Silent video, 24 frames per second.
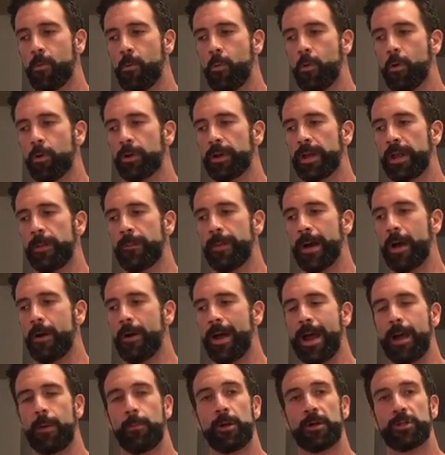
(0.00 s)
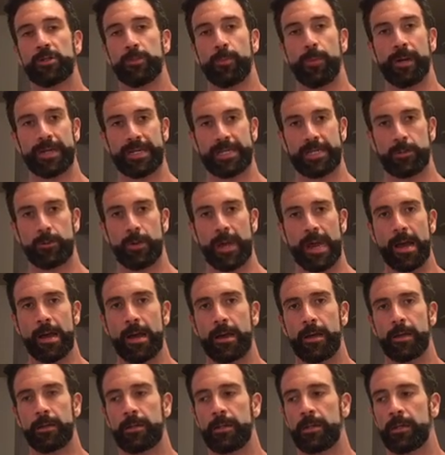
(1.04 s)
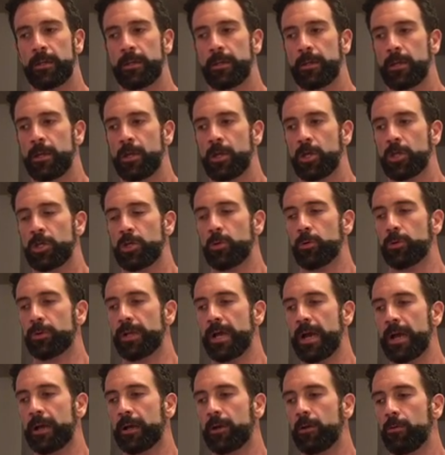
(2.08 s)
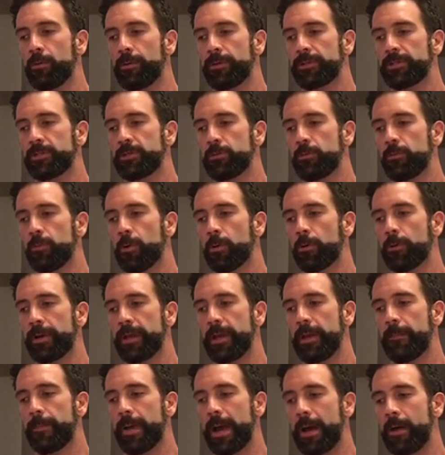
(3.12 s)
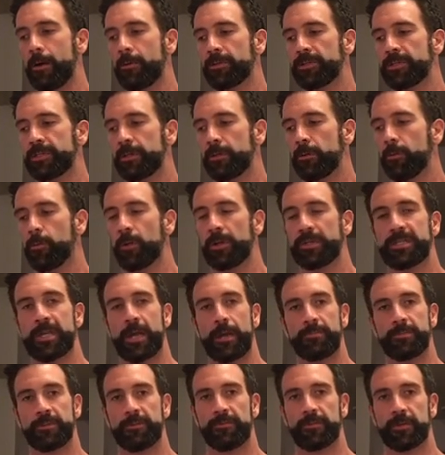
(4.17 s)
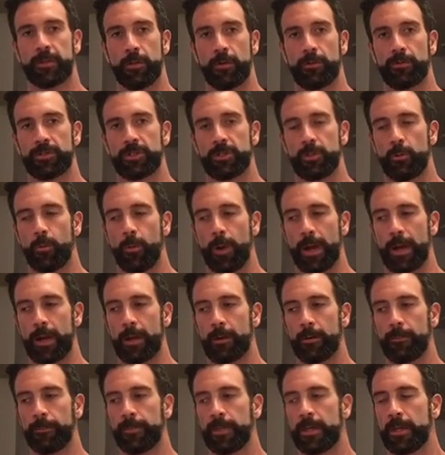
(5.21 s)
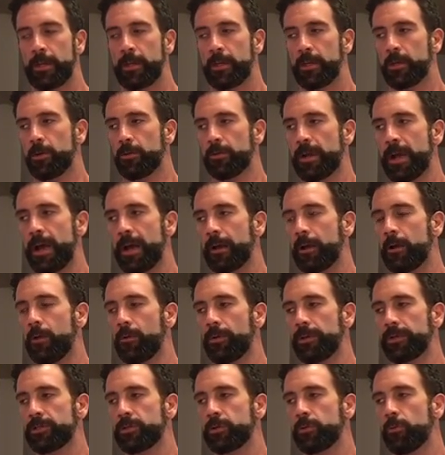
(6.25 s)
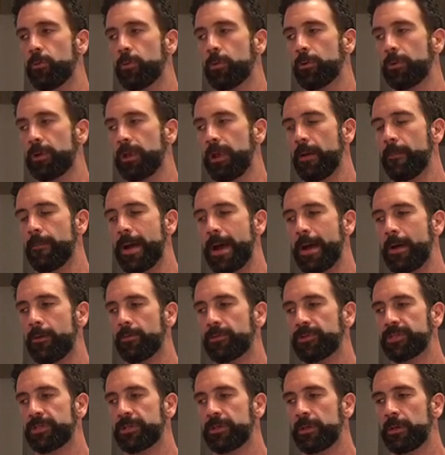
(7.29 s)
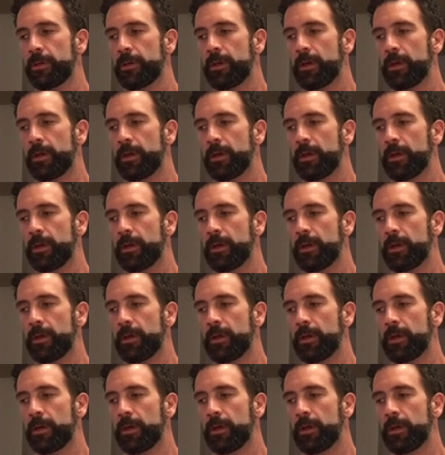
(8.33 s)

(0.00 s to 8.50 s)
worry about how much money you had. You're not going to worry about what types of clothes you wear. You're not going to worry about